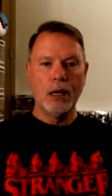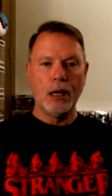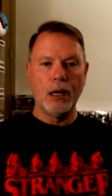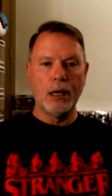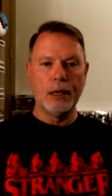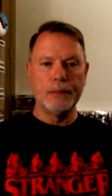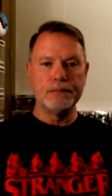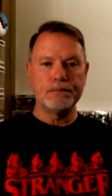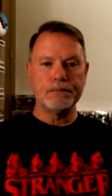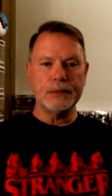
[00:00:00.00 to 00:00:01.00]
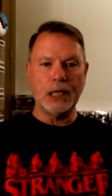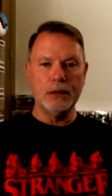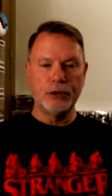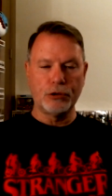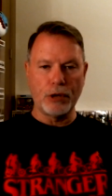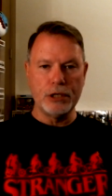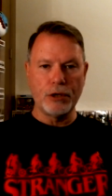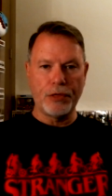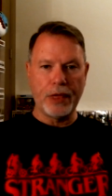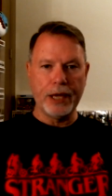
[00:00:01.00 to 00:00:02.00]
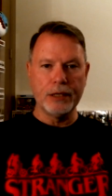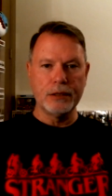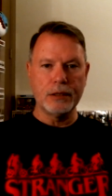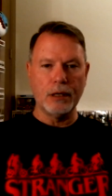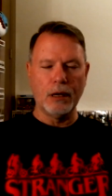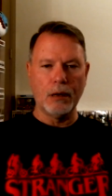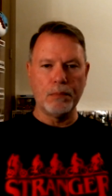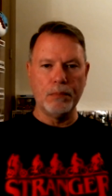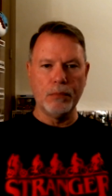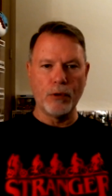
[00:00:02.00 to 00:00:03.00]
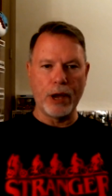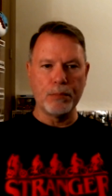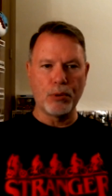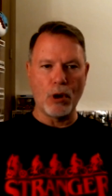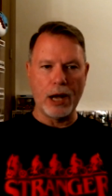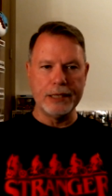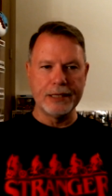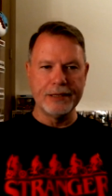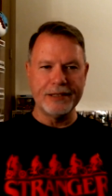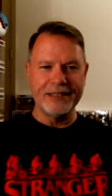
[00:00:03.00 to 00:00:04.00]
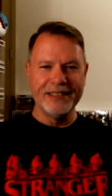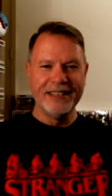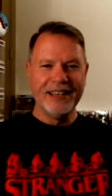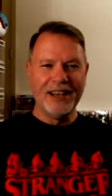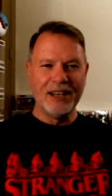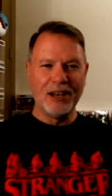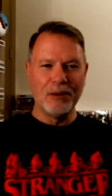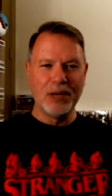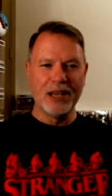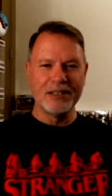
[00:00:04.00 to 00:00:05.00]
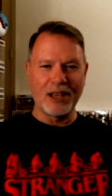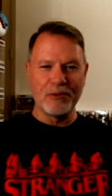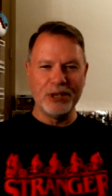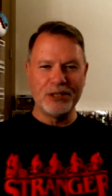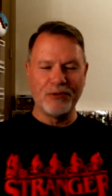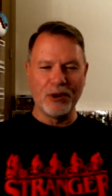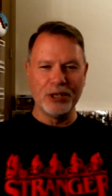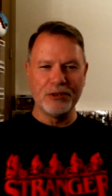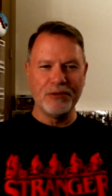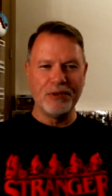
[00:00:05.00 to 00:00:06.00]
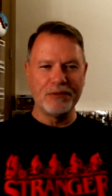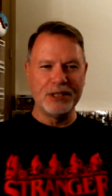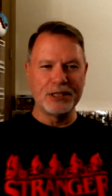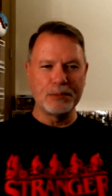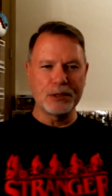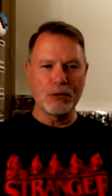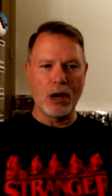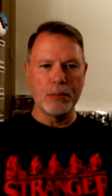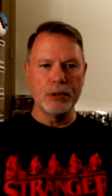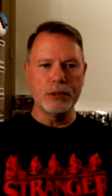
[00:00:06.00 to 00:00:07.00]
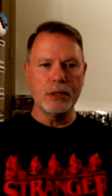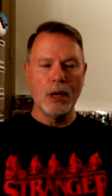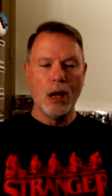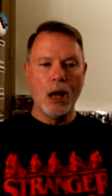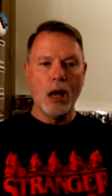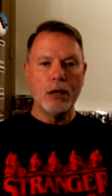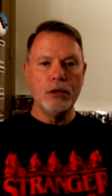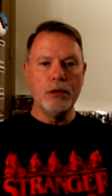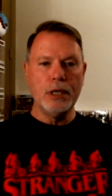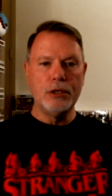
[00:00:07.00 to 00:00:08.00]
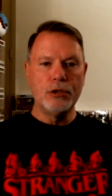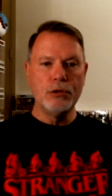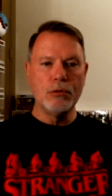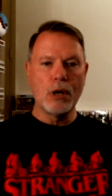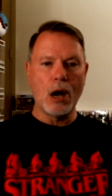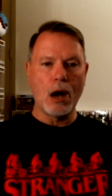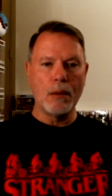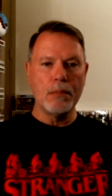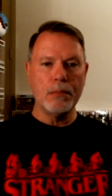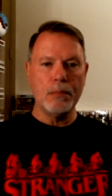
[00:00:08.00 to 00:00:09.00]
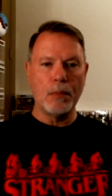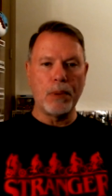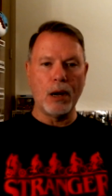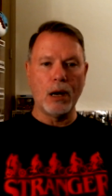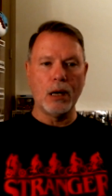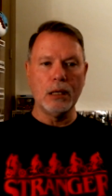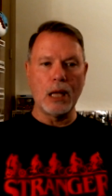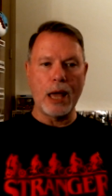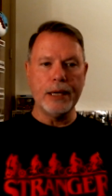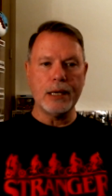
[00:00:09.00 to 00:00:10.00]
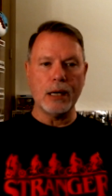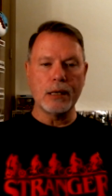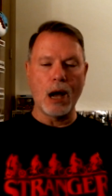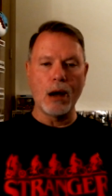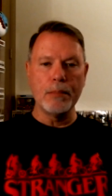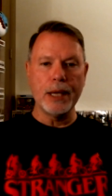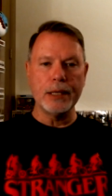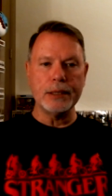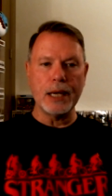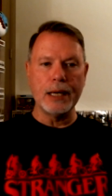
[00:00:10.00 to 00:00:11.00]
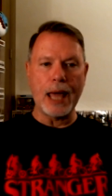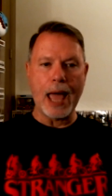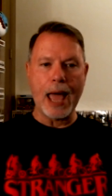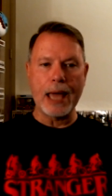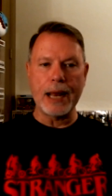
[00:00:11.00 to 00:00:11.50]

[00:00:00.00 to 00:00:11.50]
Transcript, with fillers: um, Stranger Things uh, grand prizes, uh, because I reached 450 subscribers, you need to come uh, like, comment, and add